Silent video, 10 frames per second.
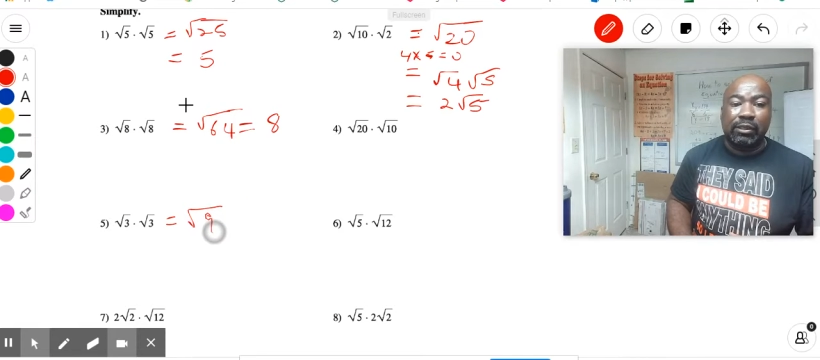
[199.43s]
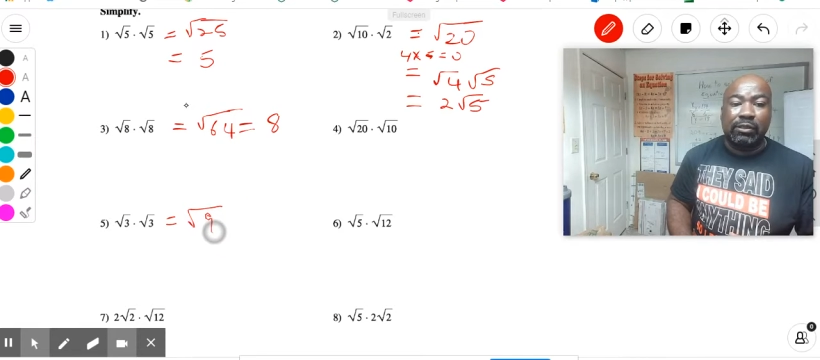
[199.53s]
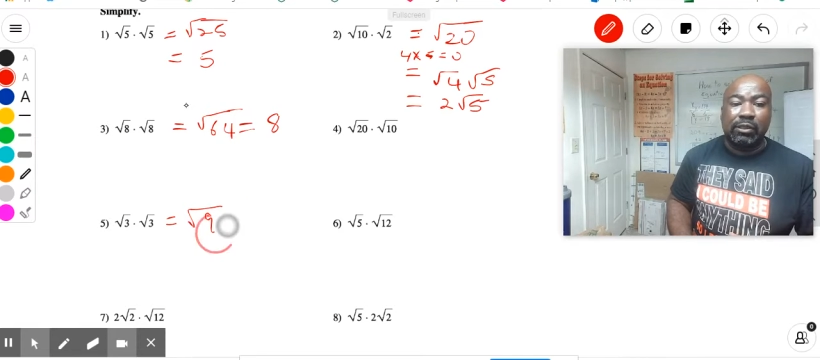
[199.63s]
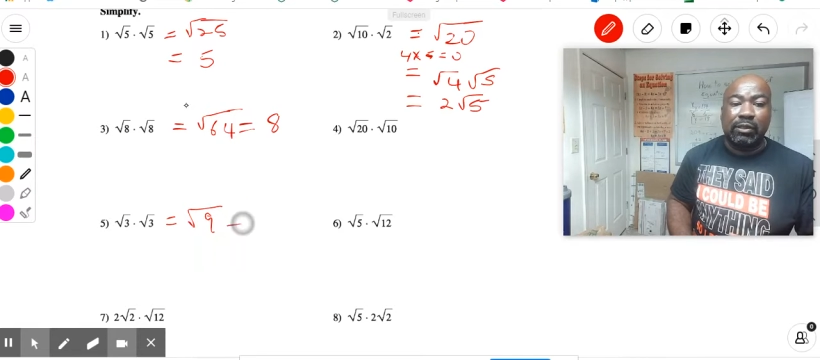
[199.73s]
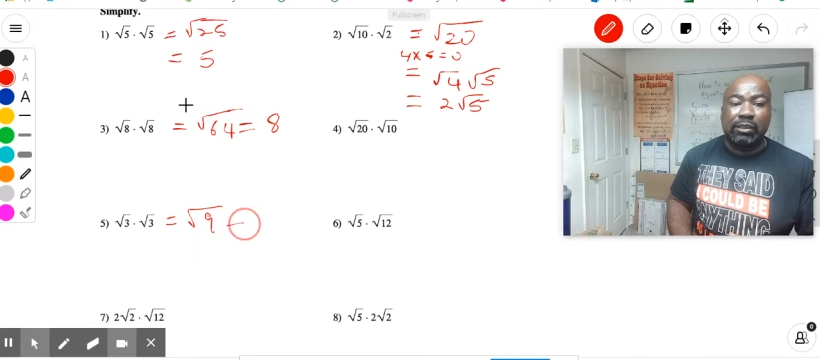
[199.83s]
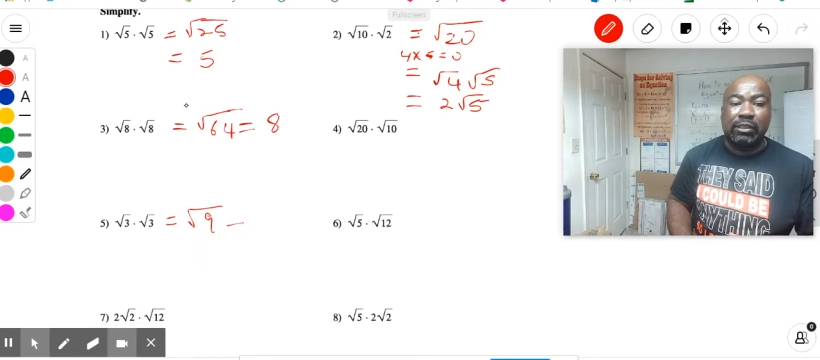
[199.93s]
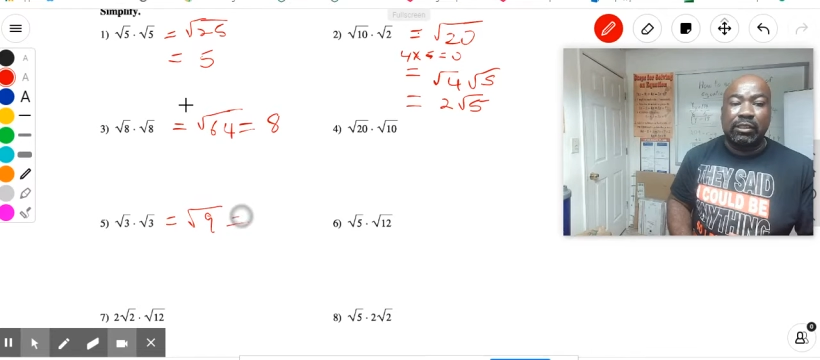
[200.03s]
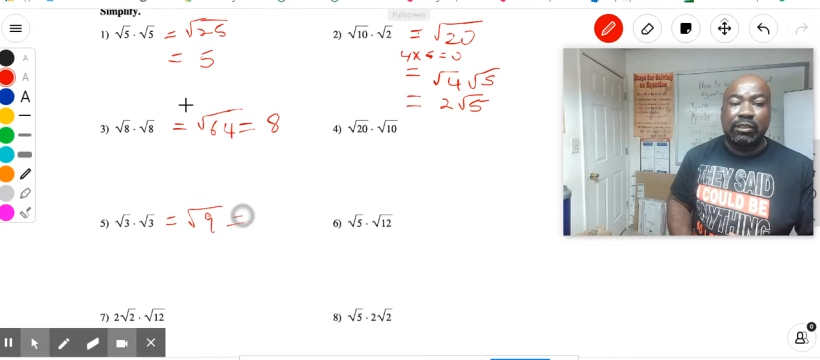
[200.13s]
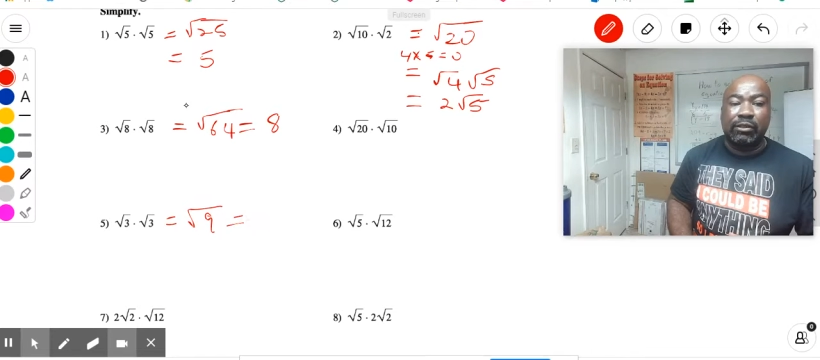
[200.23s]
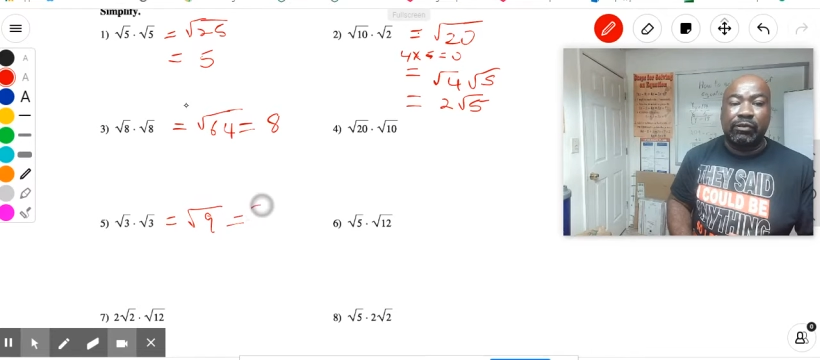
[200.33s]
So it's
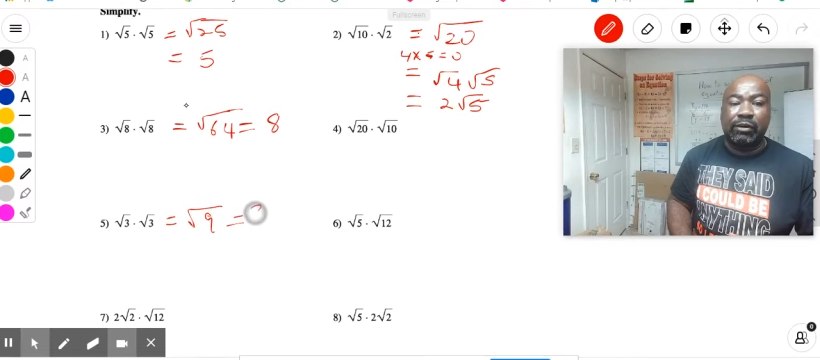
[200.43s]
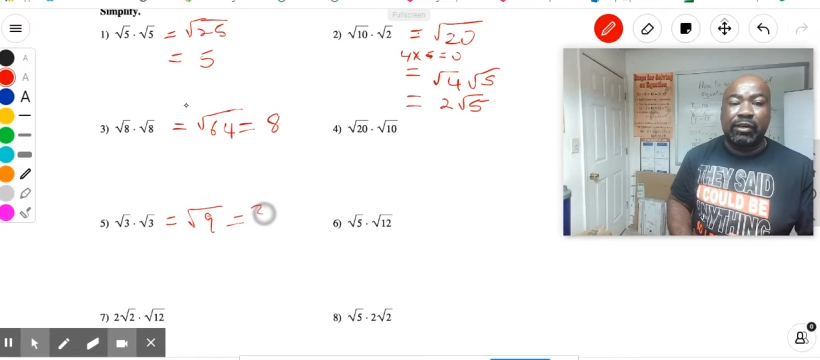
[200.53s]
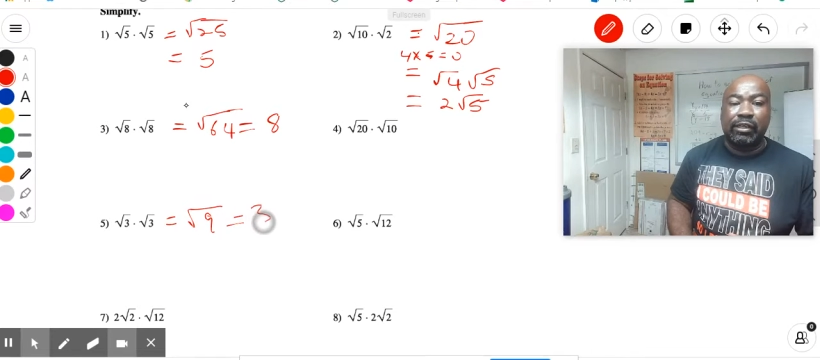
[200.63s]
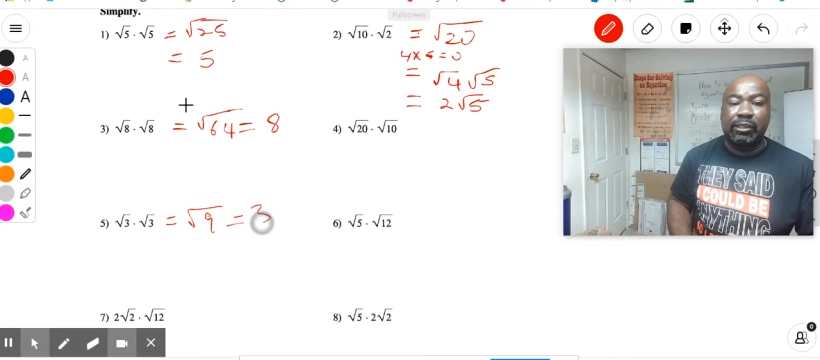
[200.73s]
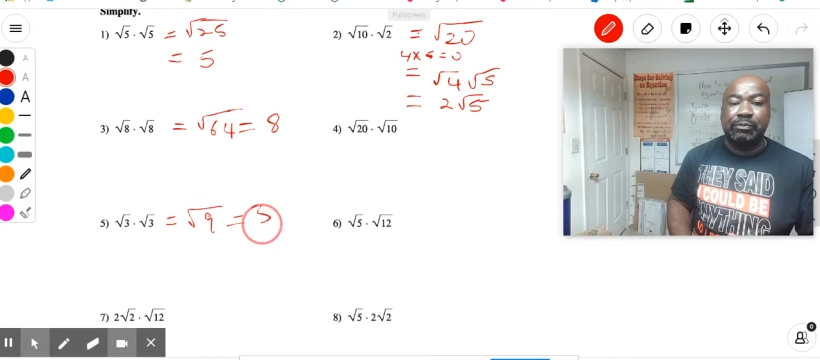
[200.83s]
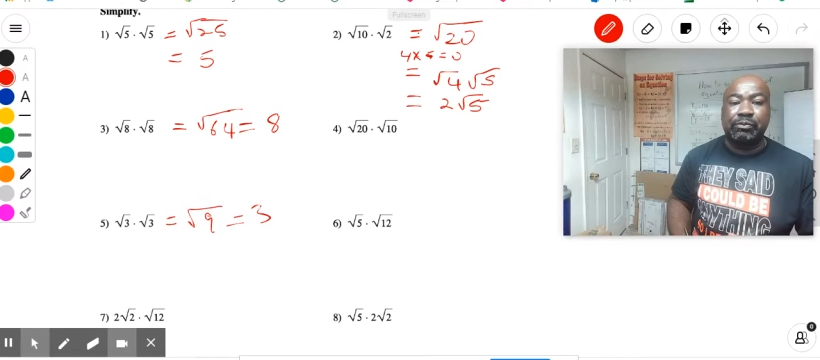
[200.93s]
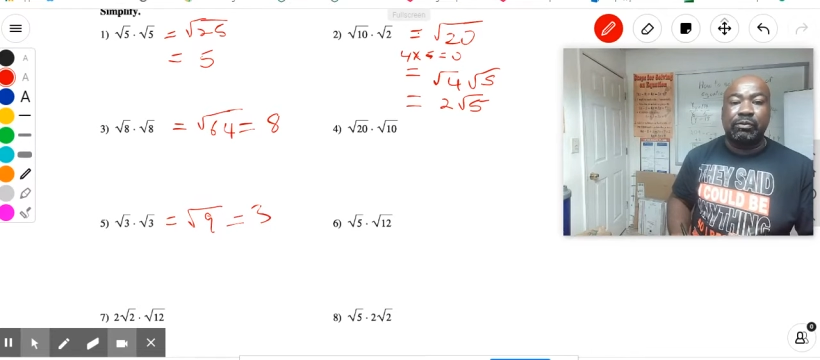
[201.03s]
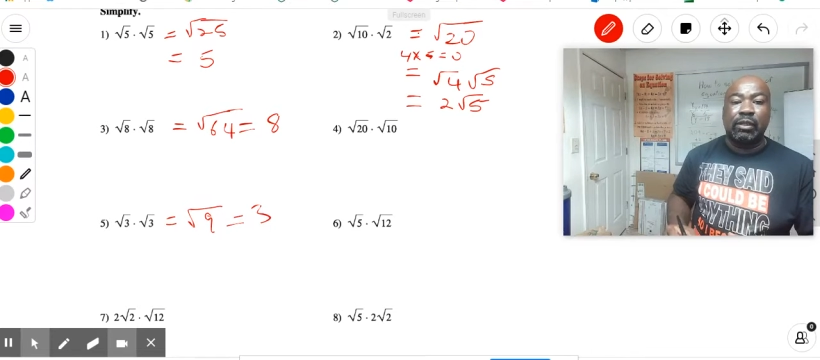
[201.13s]
just 3 right here.